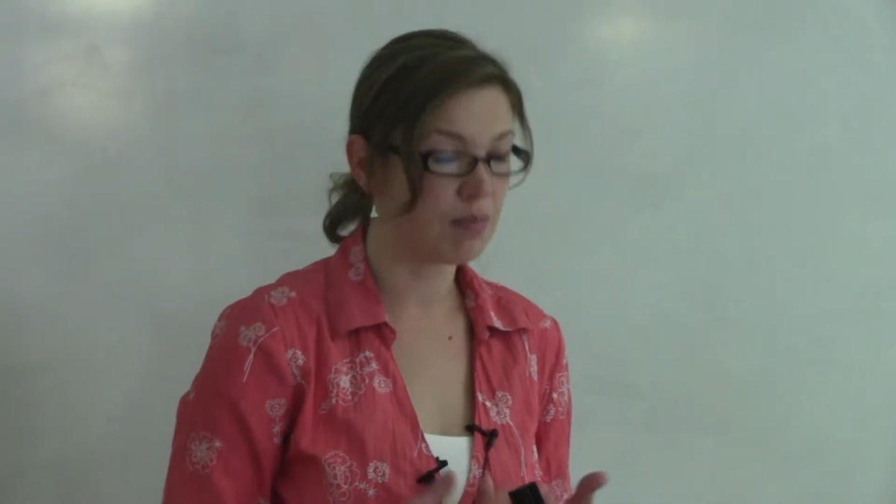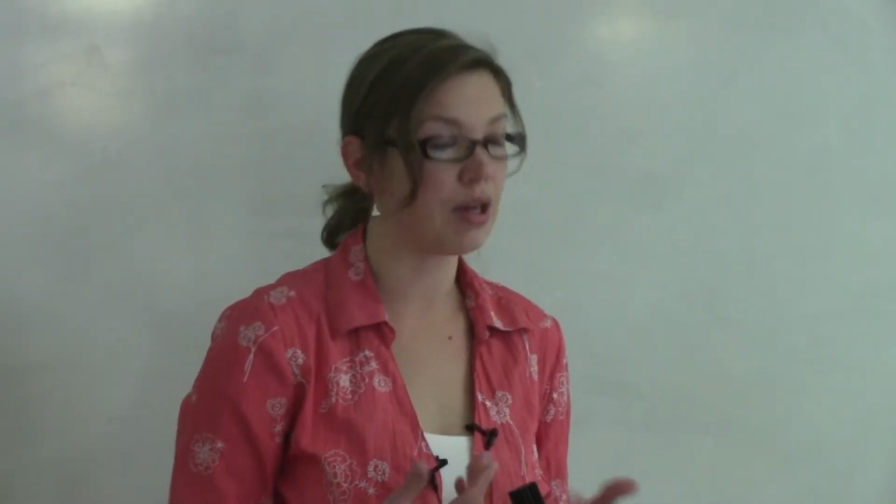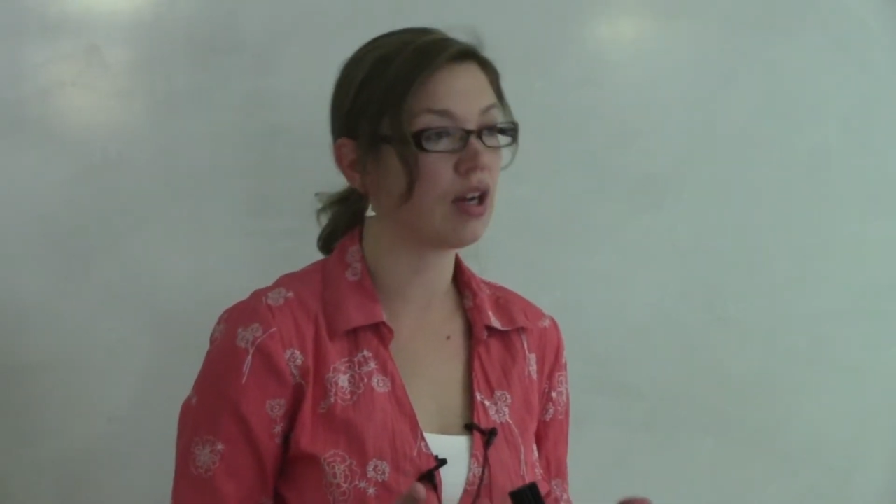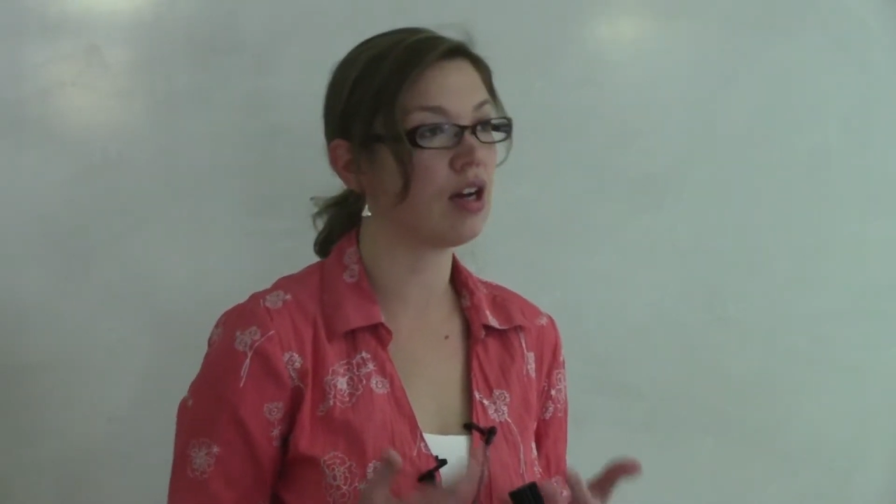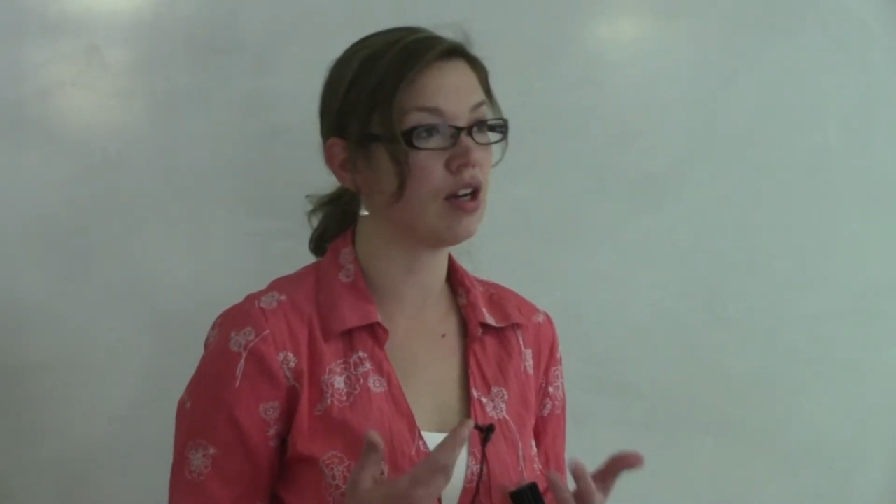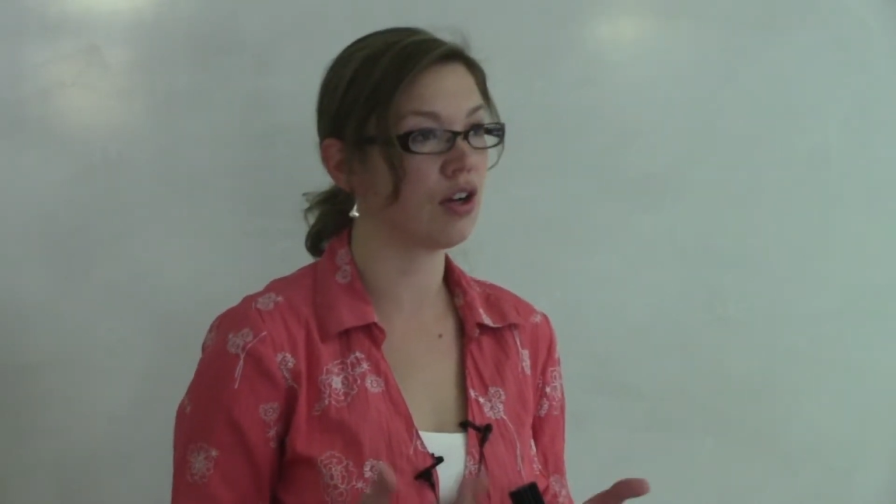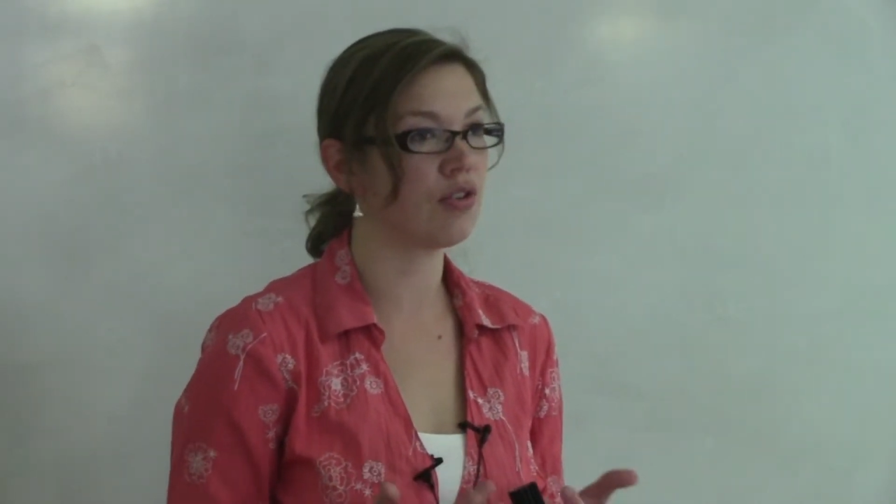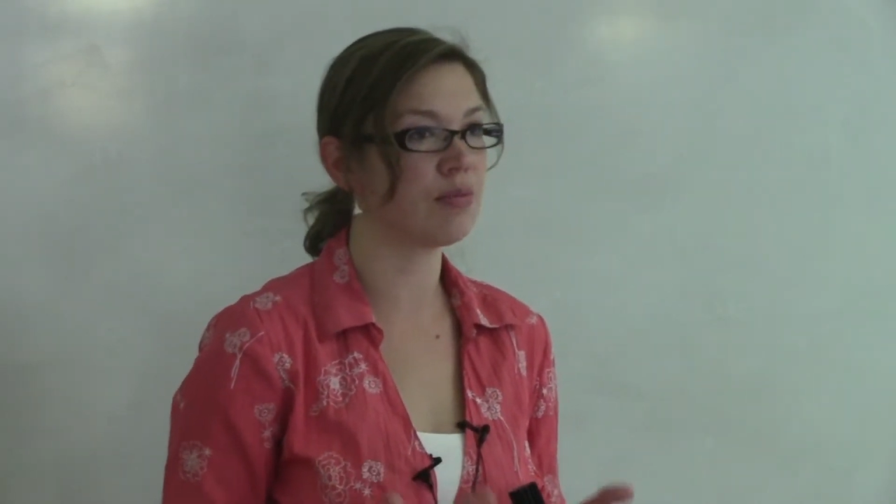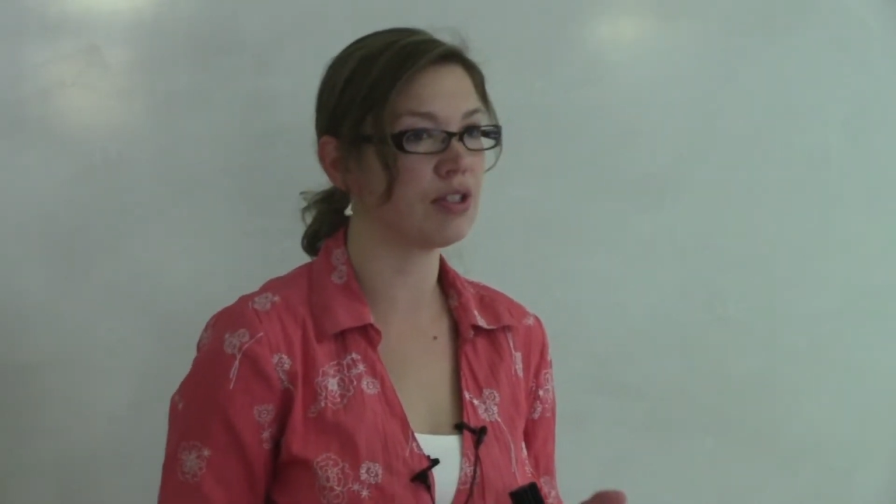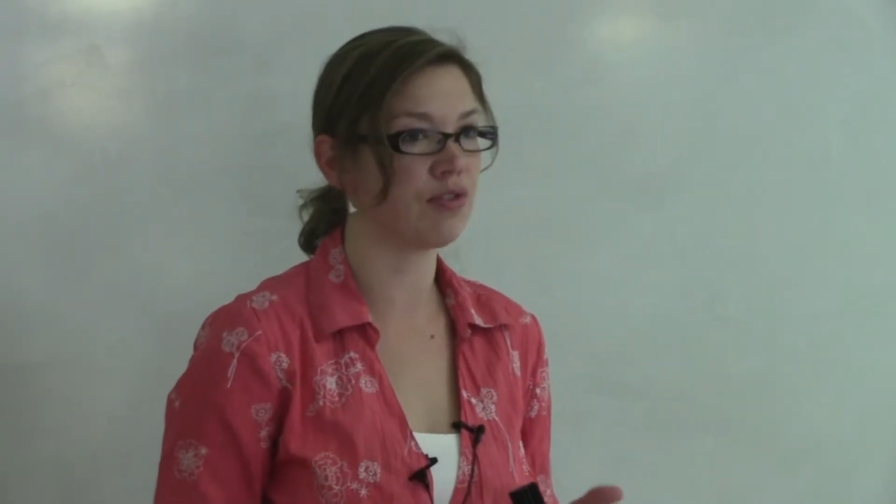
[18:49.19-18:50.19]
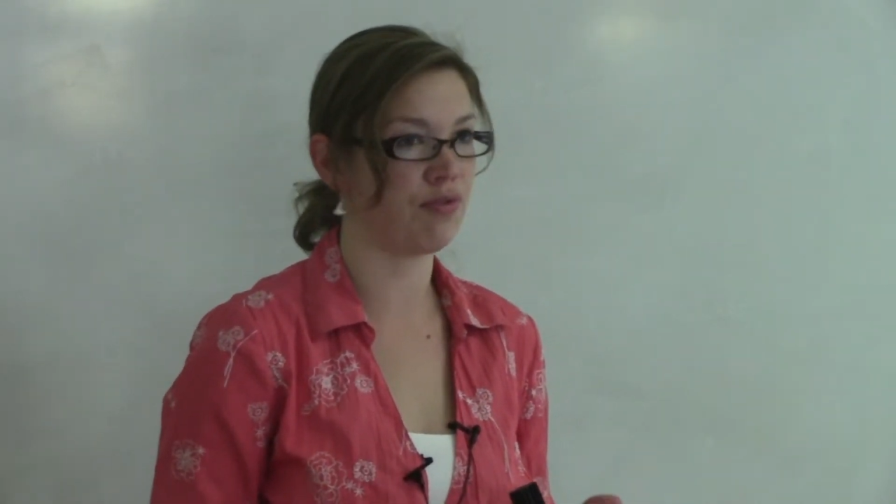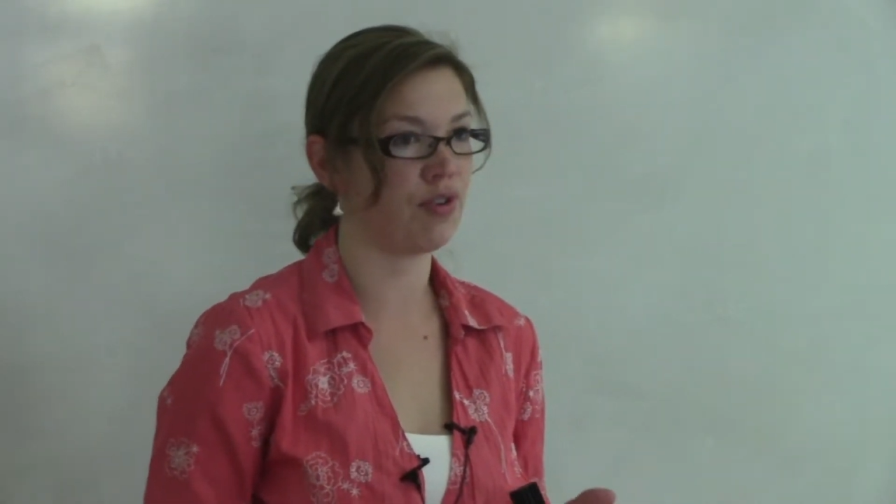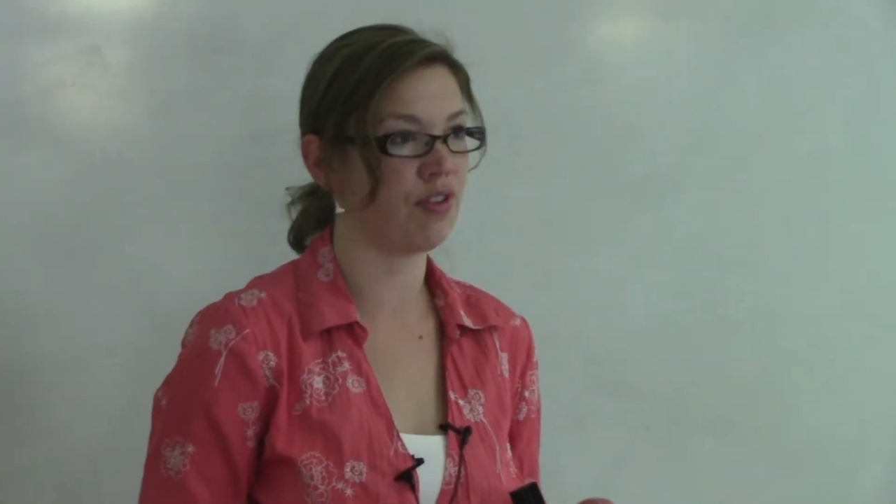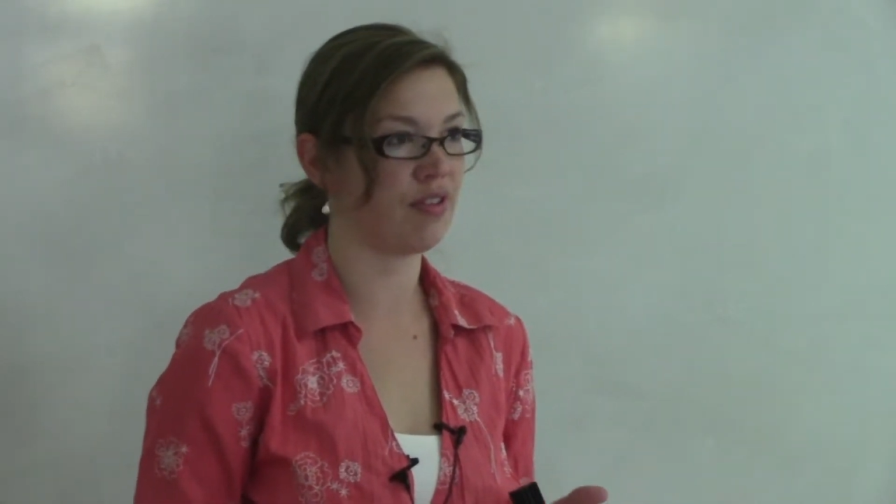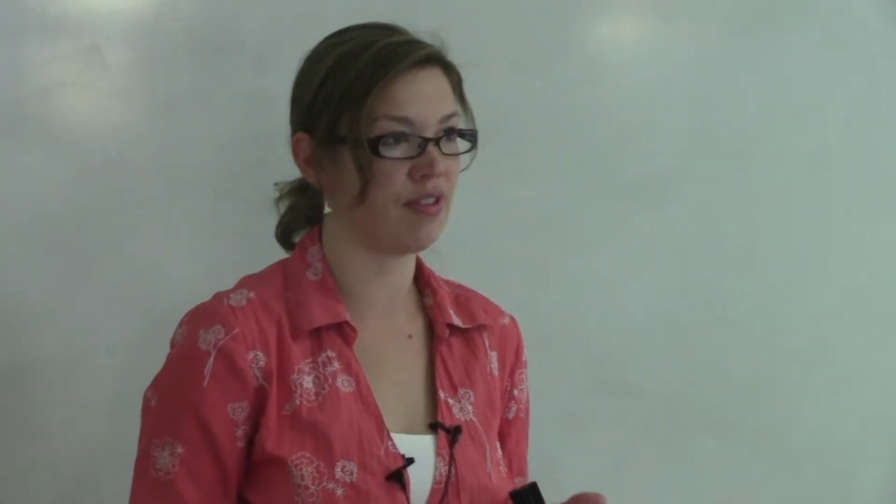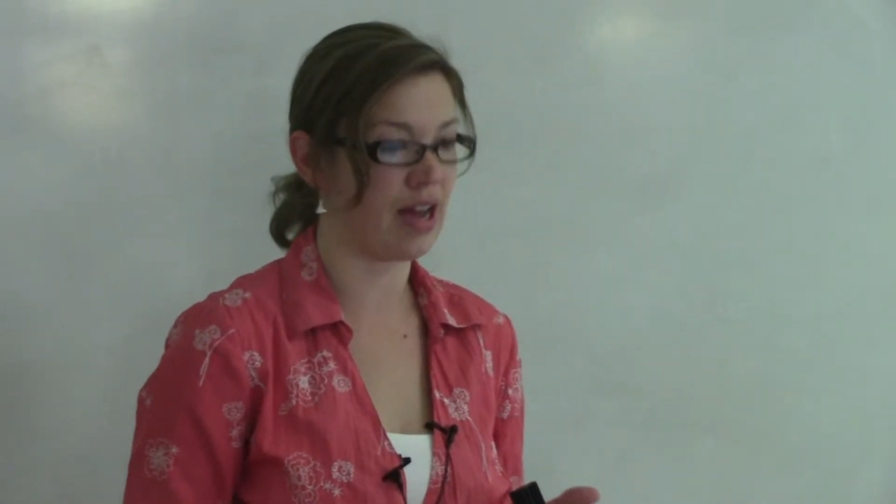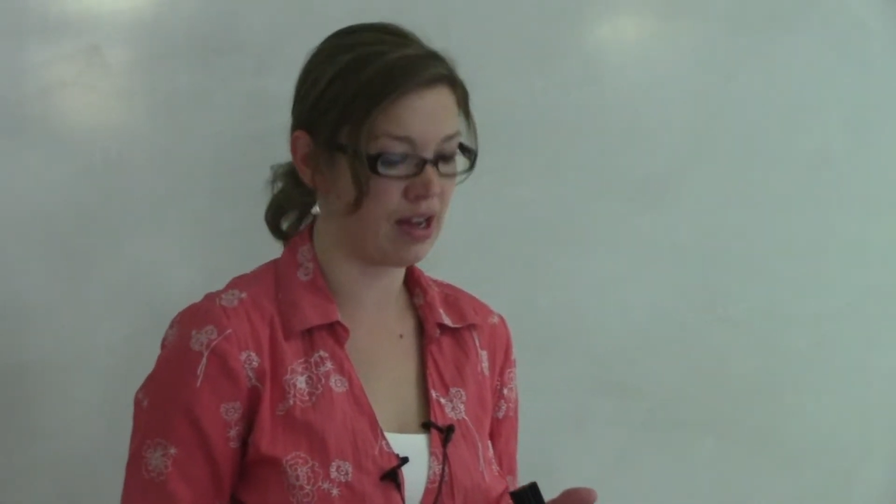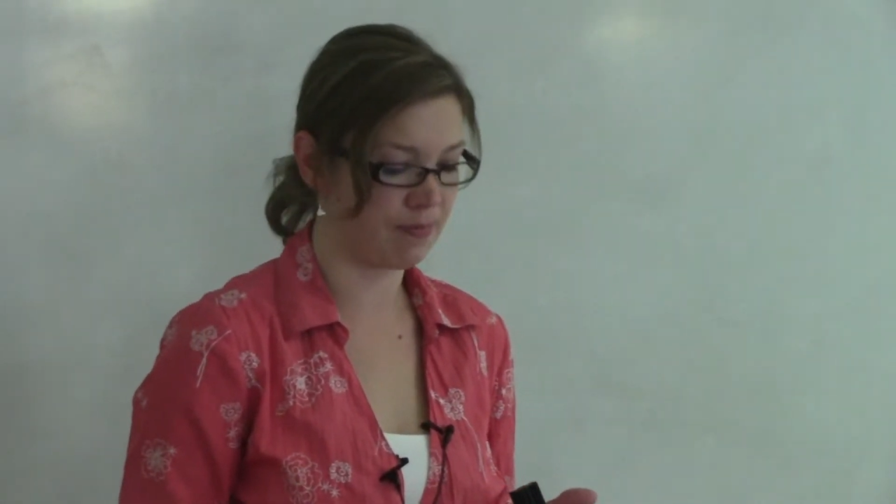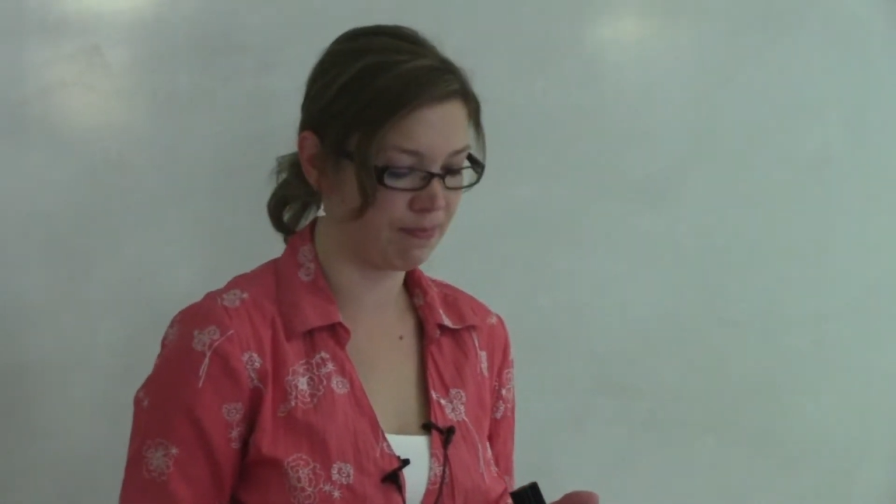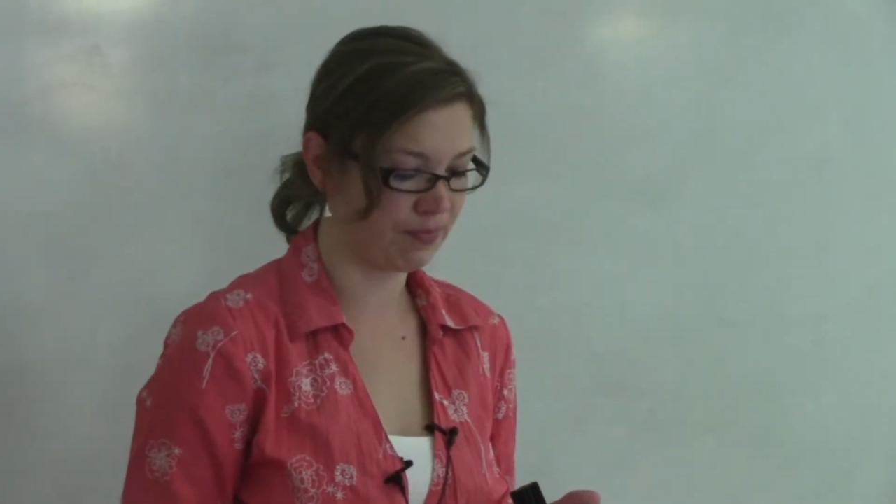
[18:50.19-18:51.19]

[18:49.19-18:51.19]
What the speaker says: But it goes much further than that.